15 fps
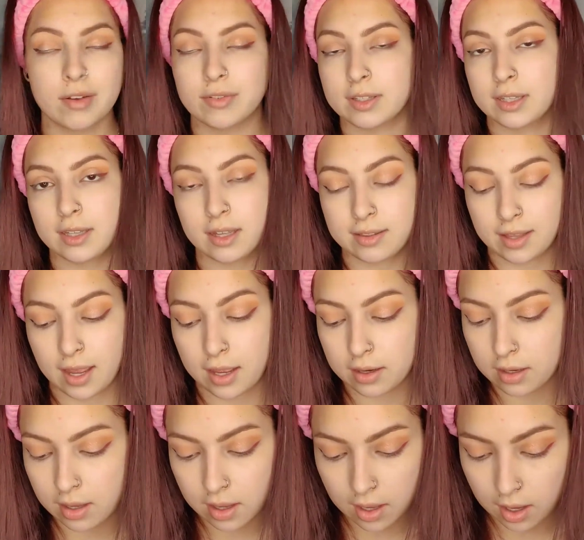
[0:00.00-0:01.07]
everything like that.
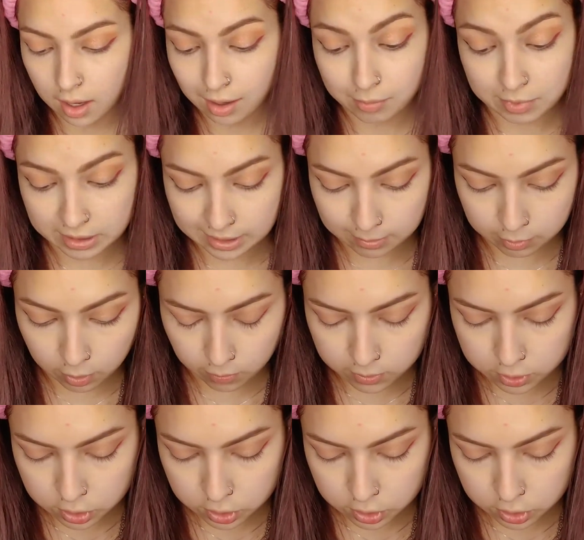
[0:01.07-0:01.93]
I'm going to keep going